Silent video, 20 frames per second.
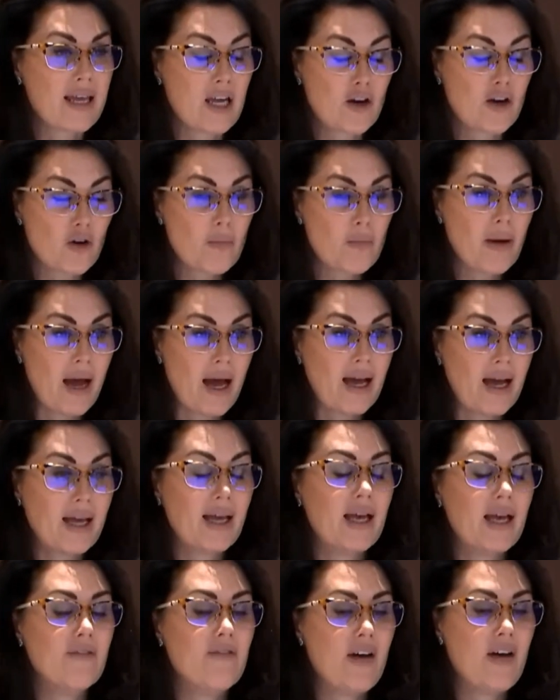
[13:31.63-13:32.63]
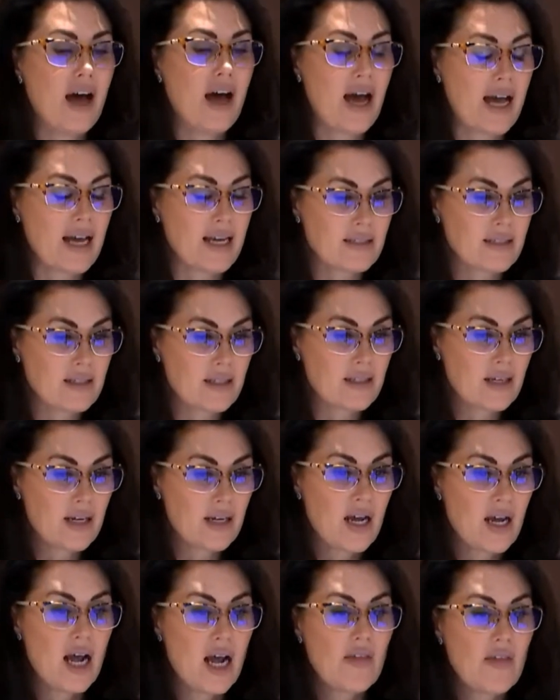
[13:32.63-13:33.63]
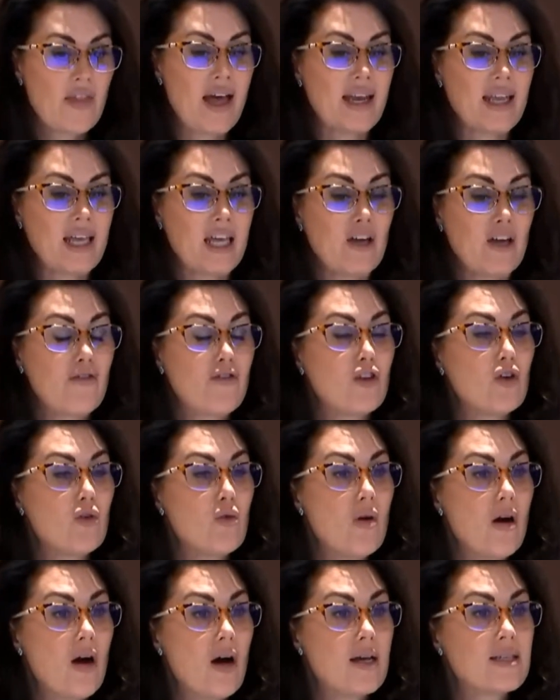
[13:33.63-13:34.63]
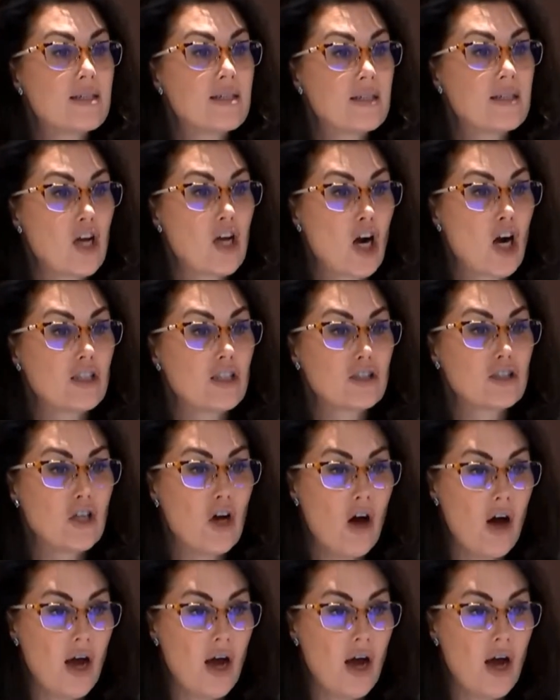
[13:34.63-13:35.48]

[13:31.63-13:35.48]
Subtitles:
hold me in contempt, because I didn't even. I'm trying to seek to understand.